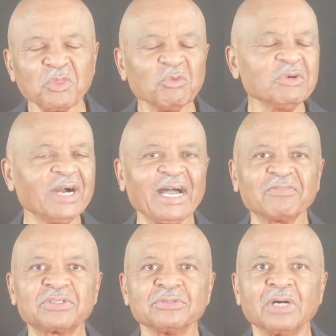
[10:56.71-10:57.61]
We will
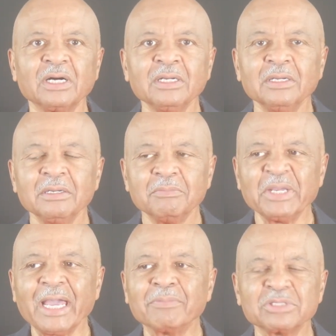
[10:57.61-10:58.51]
have to
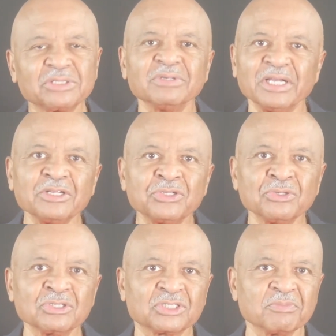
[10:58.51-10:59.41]
be able to
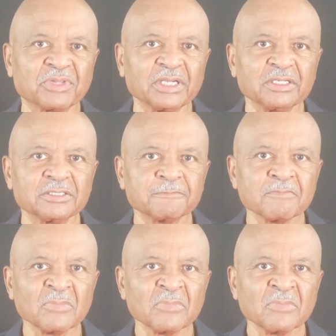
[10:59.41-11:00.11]
endure some things.